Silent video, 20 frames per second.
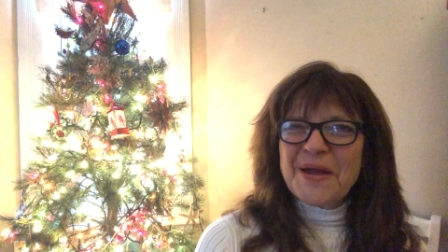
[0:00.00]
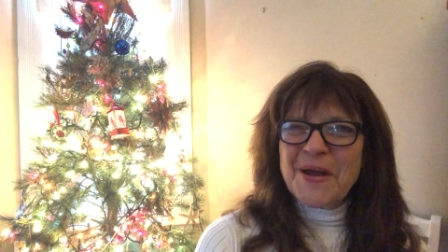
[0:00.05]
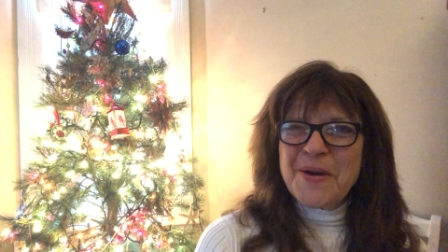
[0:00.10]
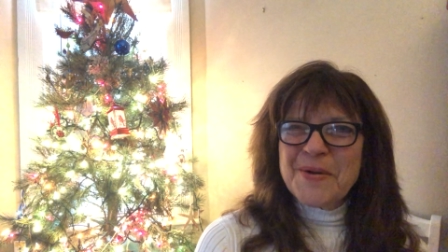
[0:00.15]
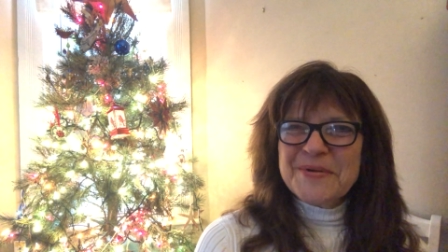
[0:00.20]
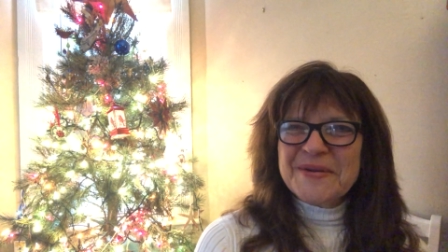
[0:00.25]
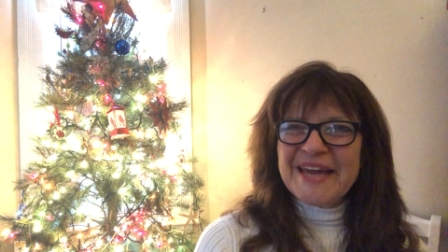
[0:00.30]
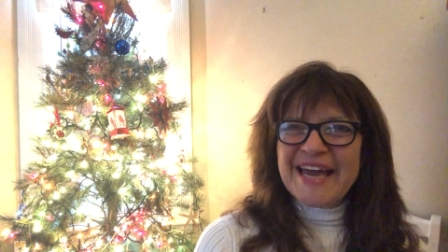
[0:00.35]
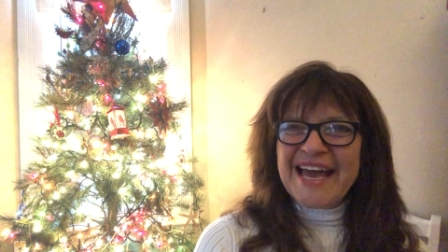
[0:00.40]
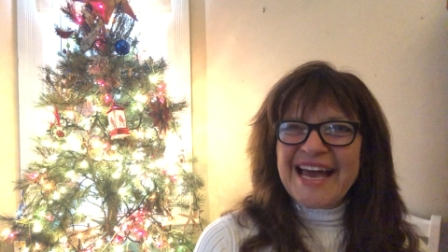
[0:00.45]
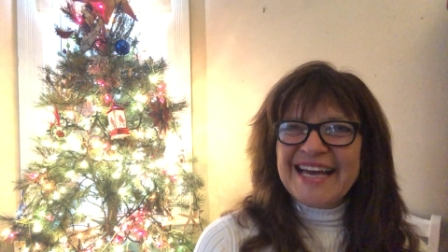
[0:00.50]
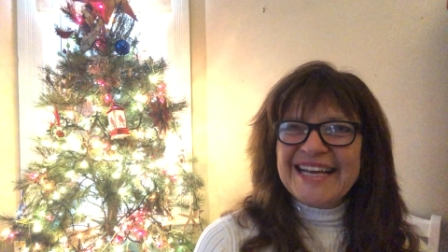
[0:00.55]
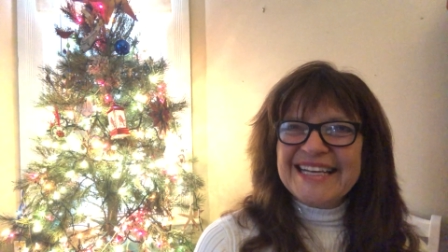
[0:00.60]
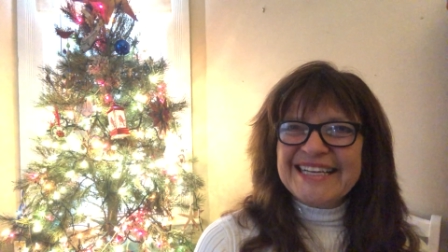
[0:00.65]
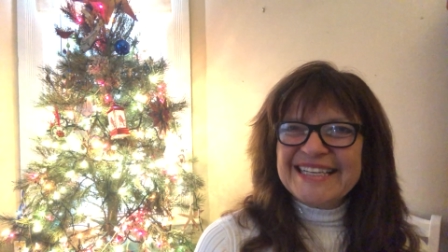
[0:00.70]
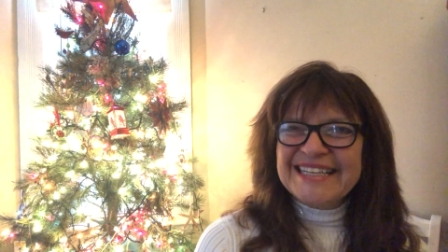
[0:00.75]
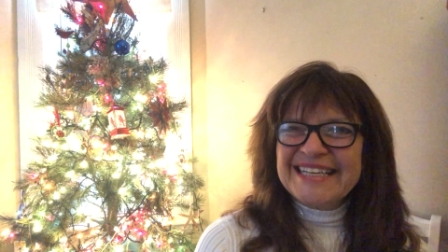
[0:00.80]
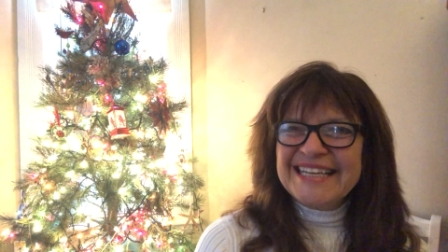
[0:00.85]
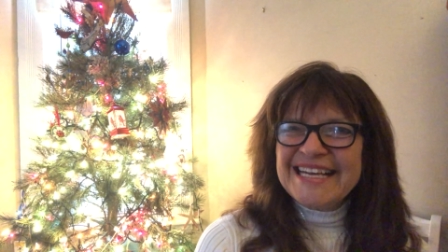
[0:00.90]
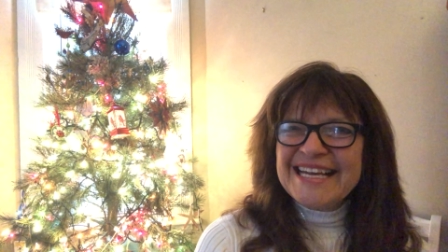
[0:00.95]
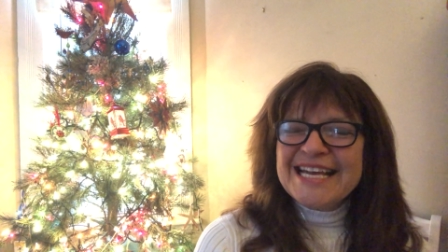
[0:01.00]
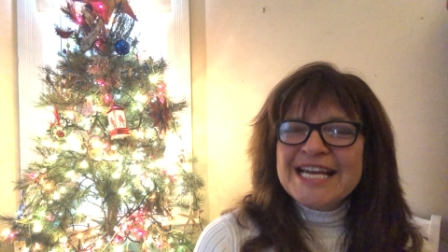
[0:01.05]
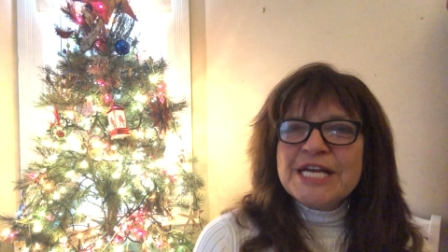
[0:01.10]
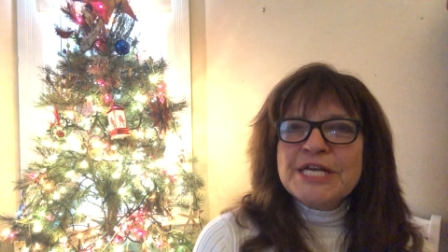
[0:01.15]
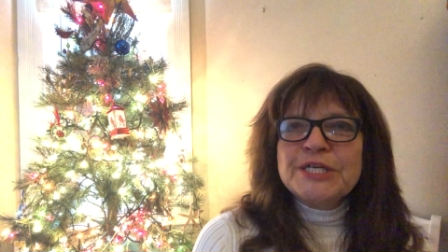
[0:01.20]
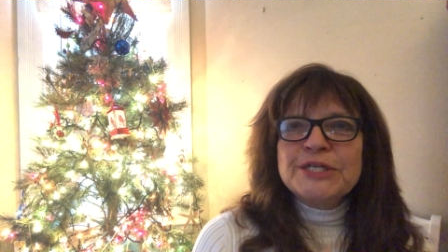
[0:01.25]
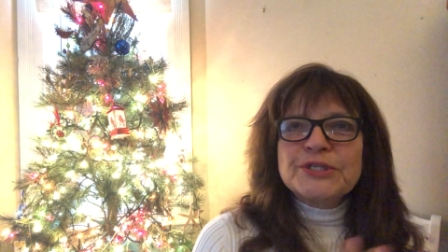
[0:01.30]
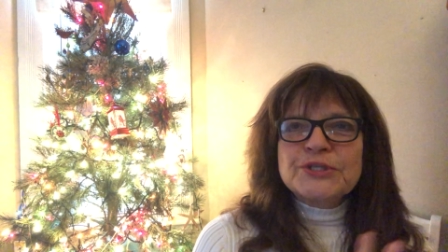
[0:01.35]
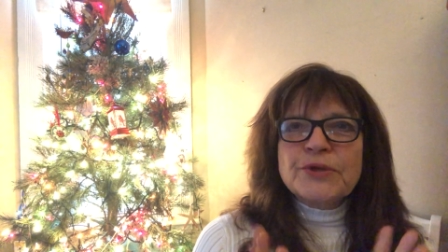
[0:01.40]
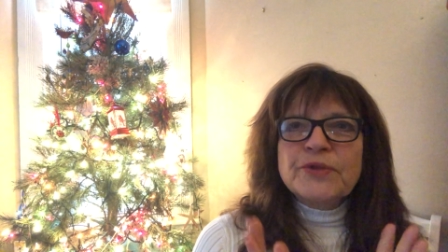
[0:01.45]
Okay.
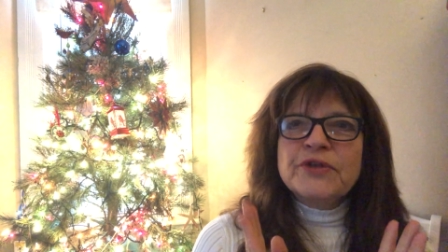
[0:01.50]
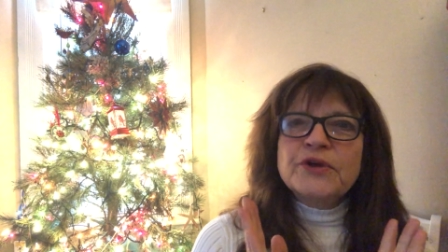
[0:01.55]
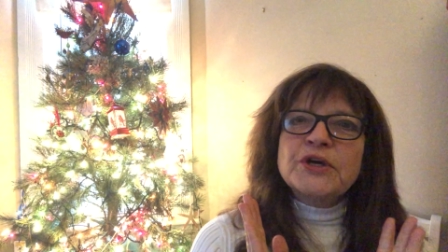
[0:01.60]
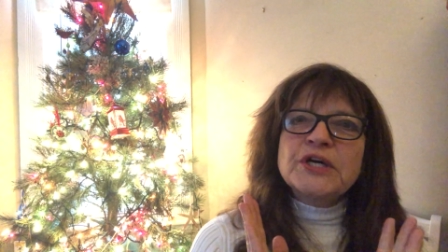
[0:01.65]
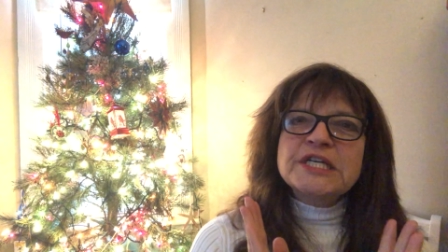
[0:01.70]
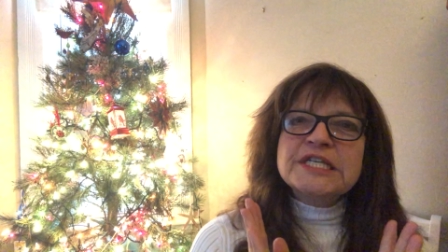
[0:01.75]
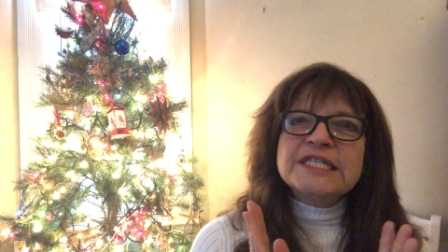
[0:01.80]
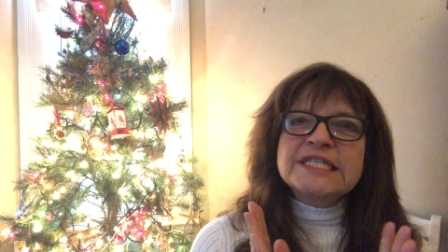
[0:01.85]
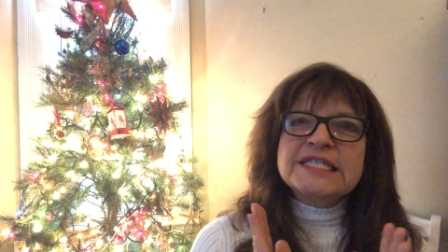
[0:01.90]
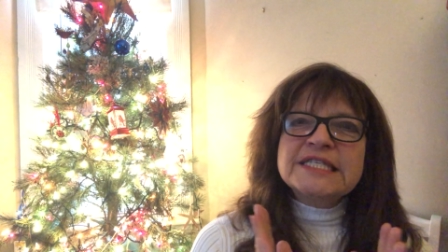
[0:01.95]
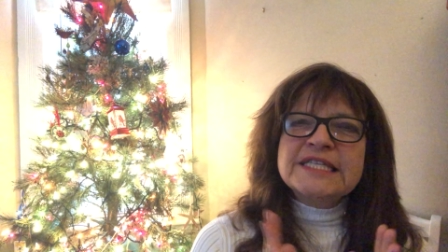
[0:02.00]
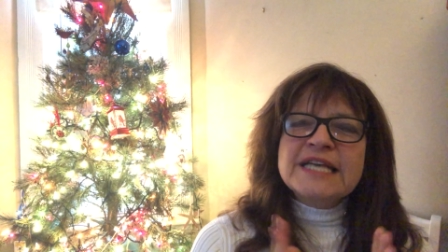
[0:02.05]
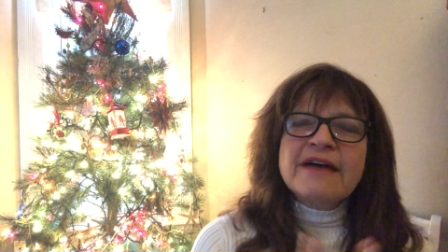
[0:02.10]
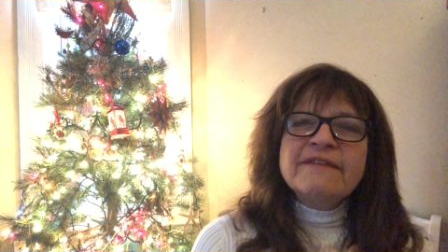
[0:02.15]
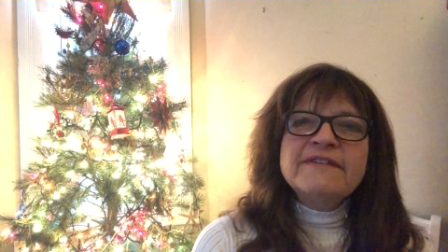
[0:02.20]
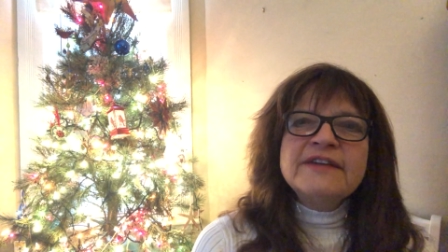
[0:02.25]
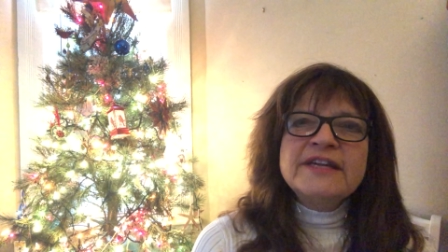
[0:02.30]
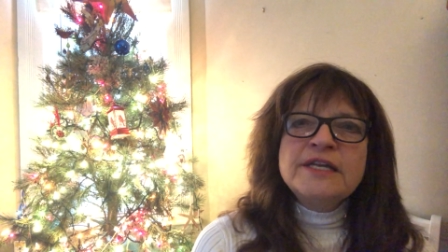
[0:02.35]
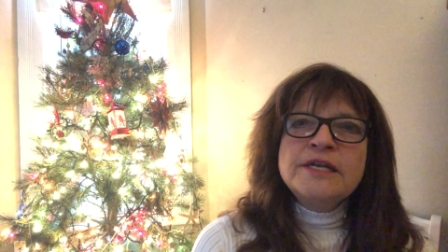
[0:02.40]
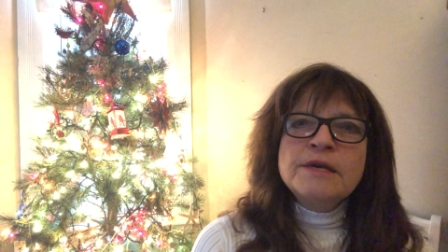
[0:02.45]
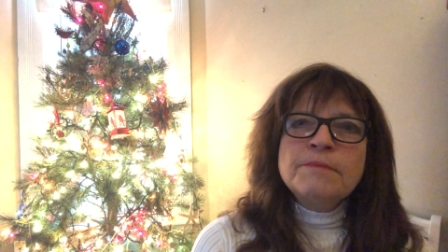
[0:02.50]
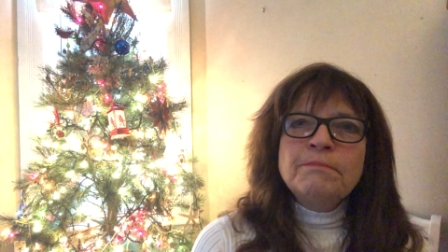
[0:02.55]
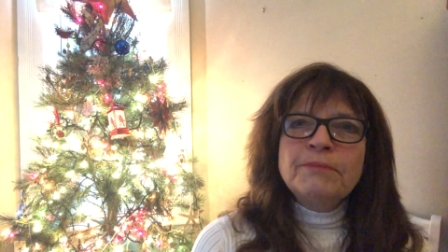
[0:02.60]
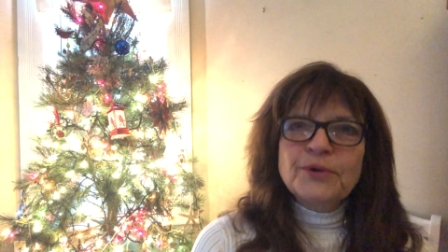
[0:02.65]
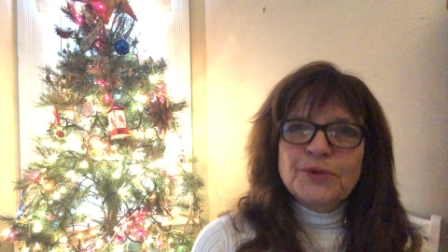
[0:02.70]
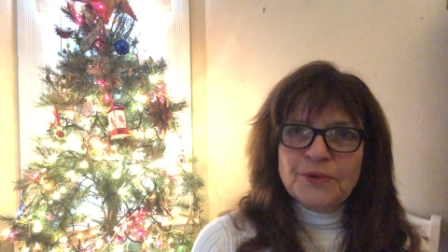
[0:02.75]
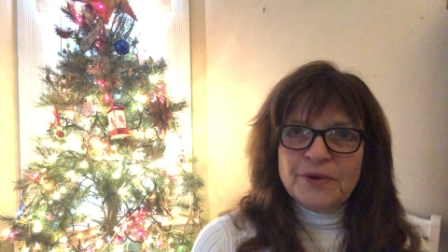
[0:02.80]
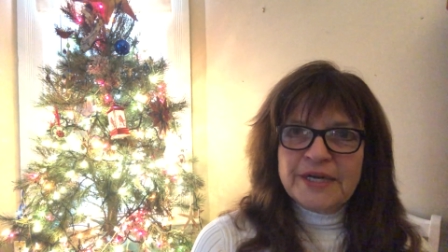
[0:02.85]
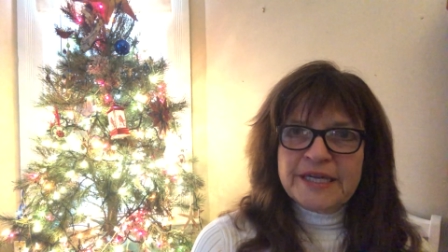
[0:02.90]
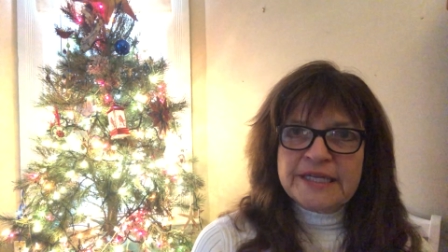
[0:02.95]
So there are seven
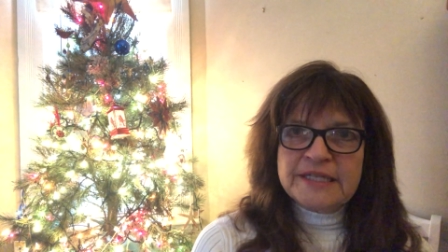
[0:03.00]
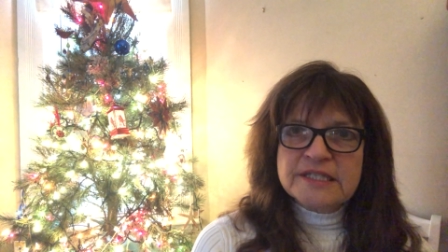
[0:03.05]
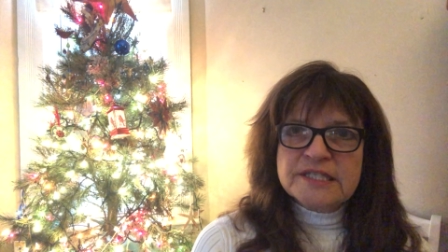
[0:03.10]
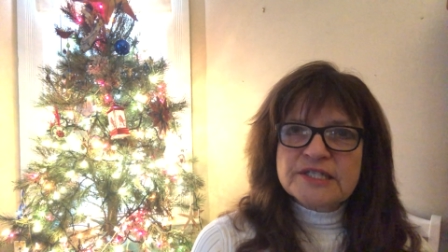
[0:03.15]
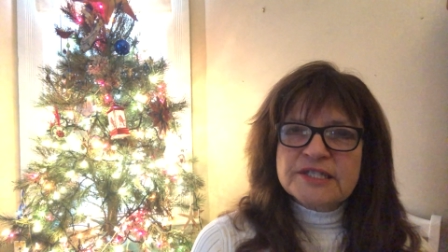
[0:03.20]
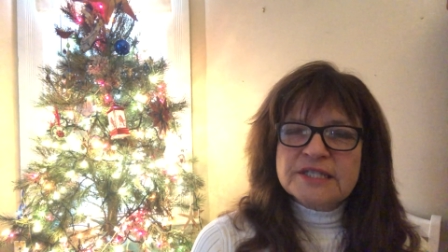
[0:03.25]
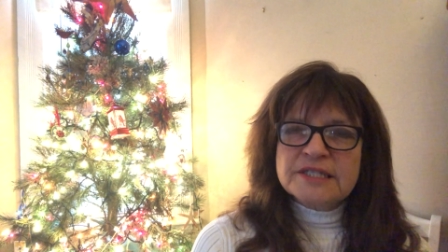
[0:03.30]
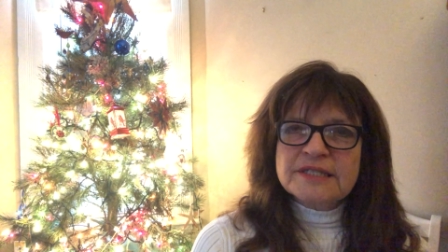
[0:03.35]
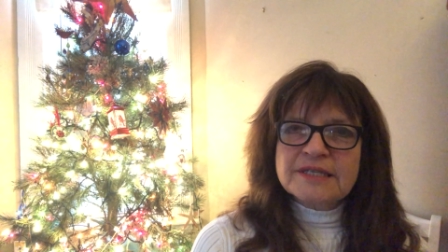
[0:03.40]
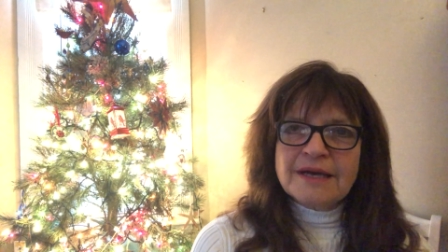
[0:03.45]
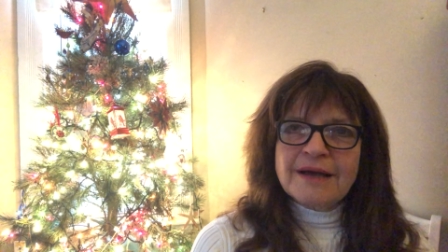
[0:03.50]
points.